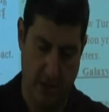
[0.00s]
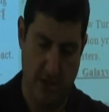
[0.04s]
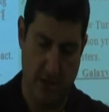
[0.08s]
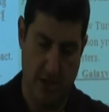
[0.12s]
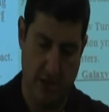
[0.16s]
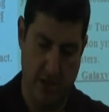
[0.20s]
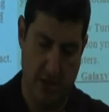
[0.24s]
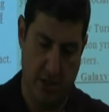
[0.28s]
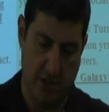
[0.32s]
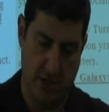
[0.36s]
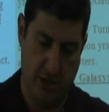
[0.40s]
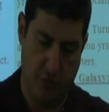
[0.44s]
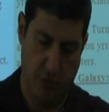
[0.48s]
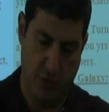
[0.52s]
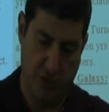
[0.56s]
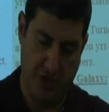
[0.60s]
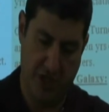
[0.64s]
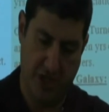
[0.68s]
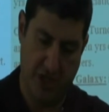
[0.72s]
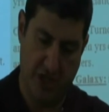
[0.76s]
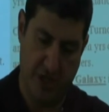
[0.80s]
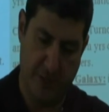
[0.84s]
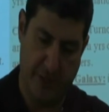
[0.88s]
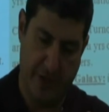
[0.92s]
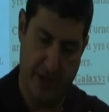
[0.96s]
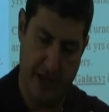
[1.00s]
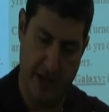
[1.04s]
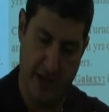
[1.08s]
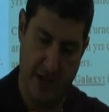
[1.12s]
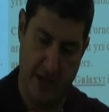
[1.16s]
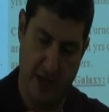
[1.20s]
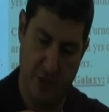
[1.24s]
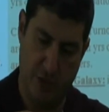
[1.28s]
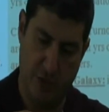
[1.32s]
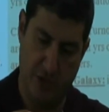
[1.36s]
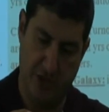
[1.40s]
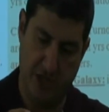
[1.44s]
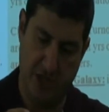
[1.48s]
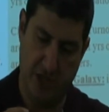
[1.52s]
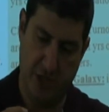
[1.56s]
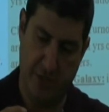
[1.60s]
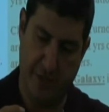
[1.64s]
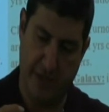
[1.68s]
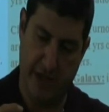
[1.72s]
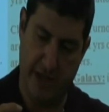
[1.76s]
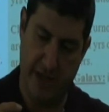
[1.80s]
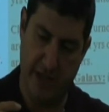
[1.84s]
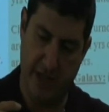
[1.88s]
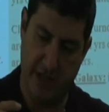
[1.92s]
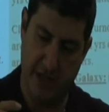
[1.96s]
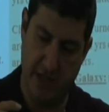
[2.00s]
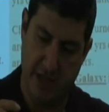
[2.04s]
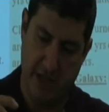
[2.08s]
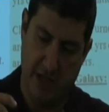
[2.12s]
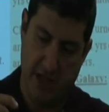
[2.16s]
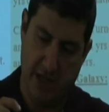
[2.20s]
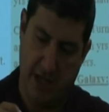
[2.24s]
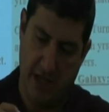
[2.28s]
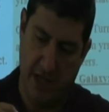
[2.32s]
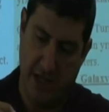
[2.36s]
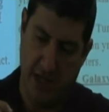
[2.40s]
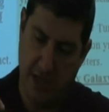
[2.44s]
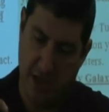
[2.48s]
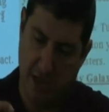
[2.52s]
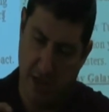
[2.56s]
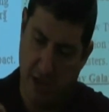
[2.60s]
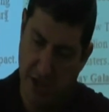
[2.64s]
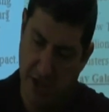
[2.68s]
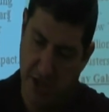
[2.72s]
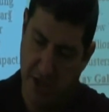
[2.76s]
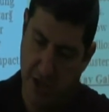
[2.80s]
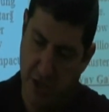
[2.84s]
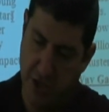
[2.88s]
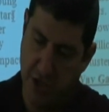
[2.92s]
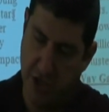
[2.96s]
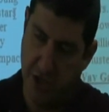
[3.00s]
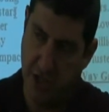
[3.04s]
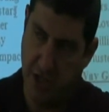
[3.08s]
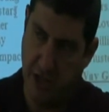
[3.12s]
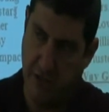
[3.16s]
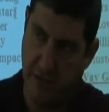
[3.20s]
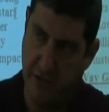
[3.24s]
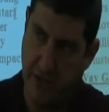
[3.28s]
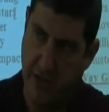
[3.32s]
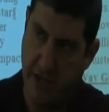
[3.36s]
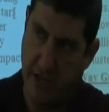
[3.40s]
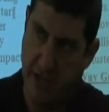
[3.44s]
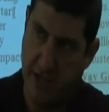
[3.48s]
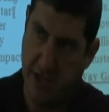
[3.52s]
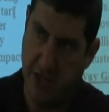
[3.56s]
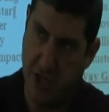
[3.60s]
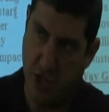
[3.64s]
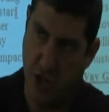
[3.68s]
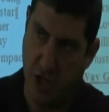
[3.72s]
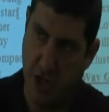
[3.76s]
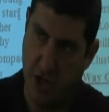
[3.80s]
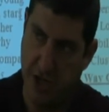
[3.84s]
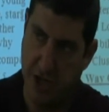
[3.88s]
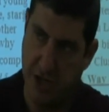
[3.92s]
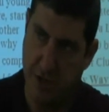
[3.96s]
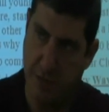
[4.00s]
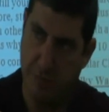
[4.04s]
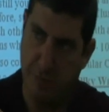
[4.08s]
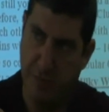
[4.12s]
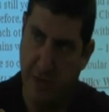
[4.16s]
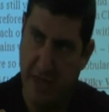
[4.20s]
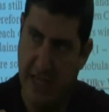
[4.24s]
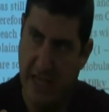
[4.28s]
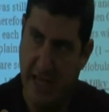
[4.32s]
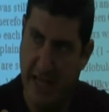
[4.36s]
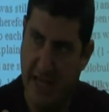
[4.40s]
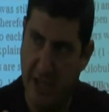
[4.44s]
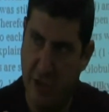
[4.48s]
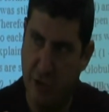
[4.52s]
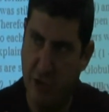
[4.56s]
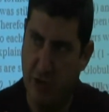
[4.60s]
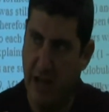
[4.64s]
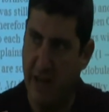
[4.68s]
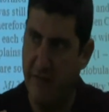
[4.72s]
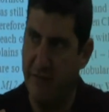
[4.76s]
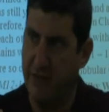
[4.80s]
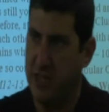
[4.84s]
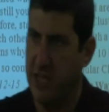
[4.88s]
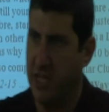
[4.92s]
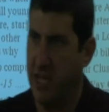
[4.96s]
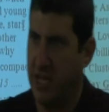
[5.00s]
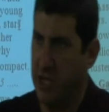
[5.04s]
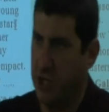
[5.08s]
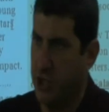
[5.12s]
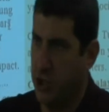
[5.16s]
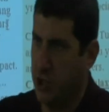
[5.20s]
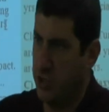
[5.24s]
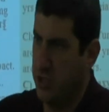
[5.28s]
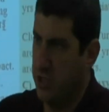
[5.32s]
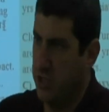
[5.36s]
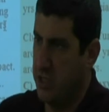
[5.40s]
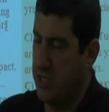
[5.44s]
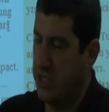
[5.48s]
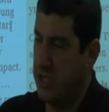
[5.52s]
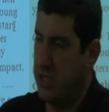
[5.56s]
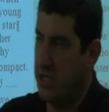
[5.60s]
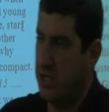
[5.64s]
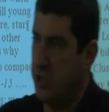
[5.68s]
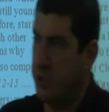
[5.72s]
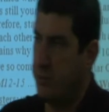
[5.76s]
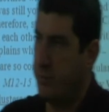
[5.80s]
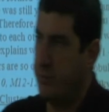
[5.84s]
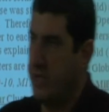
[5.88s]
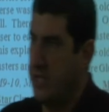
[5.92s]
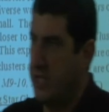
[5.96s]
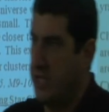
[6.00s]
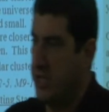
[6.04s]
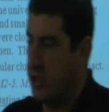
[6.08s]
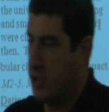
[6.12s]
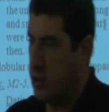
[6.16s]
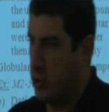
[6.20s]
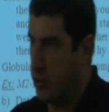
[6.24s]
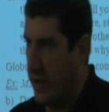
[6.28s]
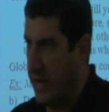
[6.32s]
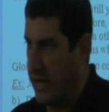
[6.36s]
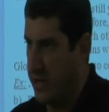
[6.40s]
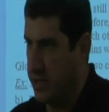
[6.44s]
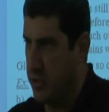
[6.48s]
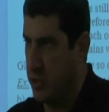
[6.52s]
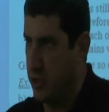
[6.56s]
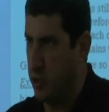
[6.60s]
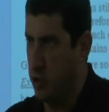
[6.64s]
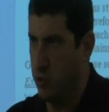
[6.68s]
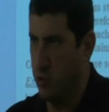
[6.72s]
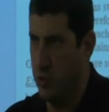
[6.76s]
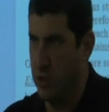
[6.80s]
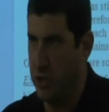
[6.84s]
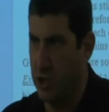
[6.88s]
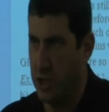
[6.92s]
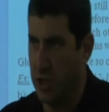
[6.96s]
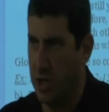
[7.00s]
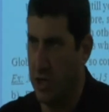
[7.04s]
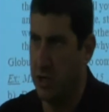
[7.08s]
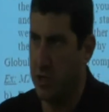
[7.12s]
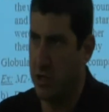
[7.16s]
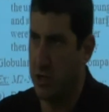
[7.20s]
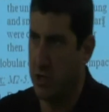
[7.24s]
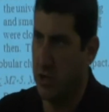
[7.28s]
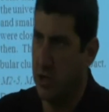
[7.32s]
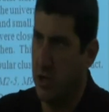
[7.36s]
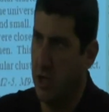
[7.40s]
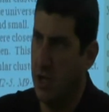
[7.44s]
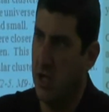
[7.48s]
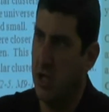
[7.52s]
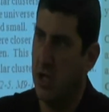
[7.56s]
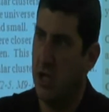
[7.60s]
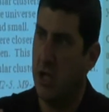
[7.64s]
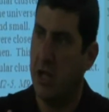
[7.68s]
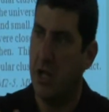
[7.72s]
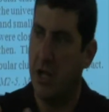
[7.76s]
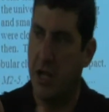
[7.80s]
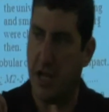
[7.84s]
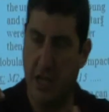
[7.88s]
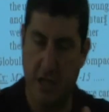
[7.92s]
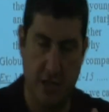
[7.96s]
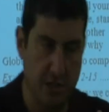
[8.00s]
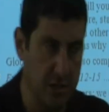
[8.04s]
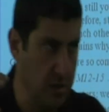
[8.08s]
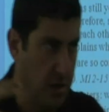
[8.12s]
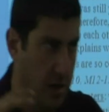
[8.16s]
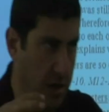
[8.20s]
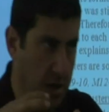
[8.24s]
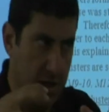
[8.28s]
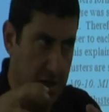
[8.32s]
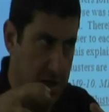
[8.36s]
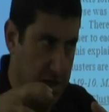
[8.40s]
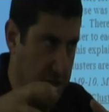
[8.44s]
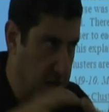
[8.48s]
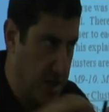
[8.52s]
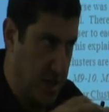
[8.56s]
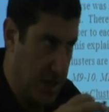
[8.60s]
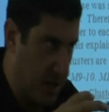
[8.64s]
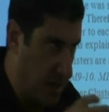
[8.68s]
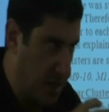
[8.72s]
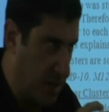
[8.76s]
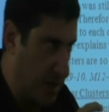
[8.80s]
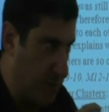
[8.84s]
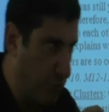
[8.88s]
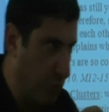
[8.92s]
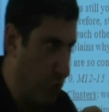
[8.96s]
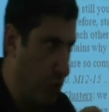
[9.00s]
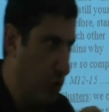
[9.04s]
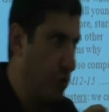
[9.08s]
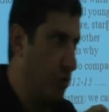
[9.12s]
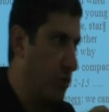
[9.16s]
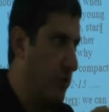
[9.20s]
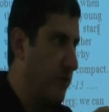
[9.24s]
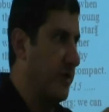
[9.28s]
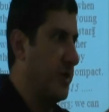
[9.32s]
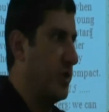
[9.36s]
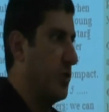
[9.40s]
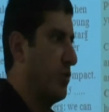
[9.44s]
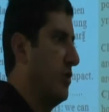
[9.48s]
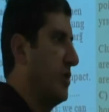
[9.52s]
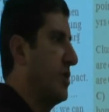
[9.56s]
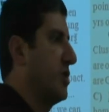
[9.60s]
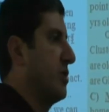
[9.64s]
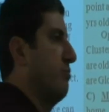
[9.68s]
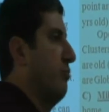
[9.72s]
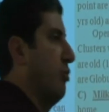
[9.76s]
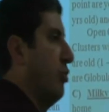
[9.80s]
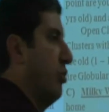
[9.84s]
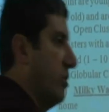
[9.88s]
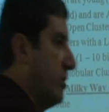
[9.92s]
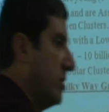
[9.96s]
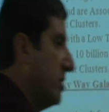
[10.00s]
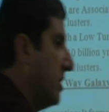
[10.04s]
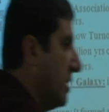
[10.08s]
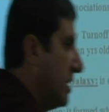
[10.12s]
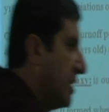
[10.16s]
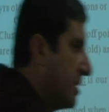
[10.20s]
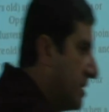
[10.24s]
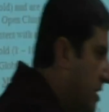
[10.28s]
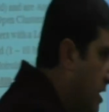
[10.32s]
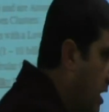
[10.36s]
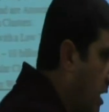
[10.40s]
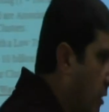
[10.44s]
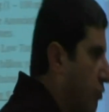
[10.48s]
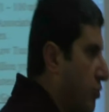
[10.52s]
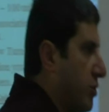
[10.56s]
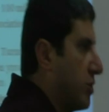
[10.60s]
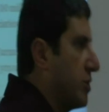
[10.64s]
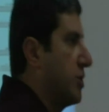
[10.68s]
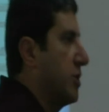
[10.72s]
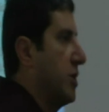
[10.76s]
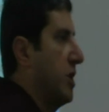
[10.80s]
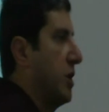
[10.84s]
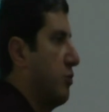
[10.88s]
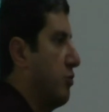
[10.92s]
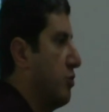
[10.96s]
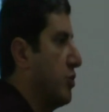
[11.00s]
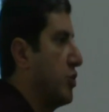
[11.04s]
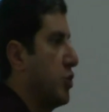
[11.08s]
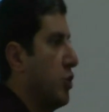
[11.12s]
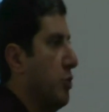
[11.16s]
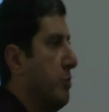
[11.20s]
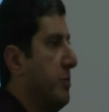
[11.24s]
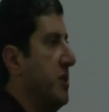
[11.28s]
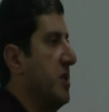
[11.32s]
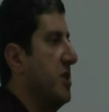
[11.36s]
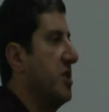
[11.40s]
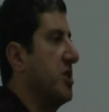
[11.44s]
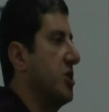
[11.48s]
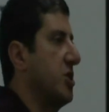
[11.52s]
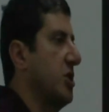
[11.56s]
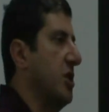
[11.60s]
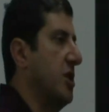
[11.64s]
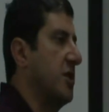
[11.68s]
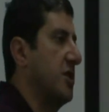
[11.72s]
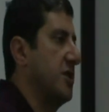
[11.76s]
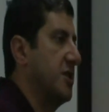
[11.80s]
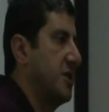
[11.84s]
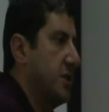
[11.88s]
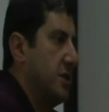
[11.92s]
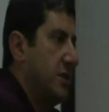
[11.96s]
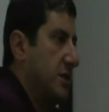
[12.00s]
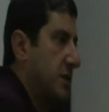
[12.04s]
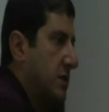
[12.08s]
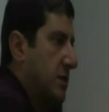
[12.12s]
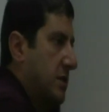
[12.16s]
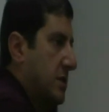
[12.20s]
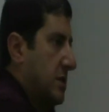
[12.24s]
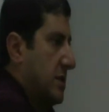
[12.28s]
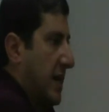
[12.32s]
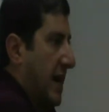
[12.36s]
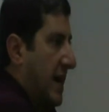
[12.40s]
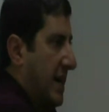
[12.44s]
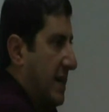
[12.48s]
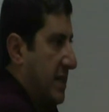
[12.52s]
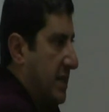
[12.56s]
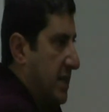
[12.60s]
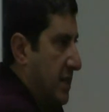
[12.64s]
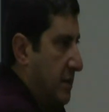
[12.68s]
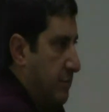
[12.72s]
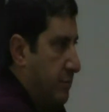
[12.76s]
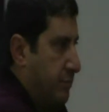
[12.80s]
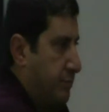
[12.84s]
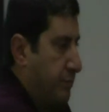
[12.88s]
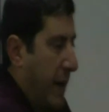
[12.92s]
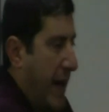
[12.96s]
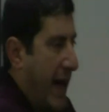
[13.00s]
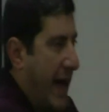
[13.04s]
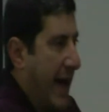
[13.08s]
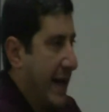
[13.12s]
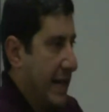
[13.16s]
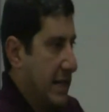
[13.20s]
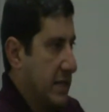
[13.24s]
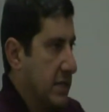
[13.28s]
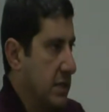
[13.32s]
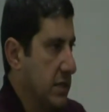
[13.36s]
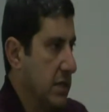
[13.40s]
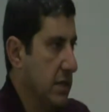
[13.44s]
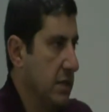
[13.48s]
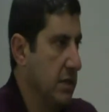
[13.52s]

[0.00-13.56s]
It, it was expanding, it was expanding, and then clusters of stars began gravitationally uh, being attracted to each other. And since the small universe was small, they were, there were so many stars tightly packed,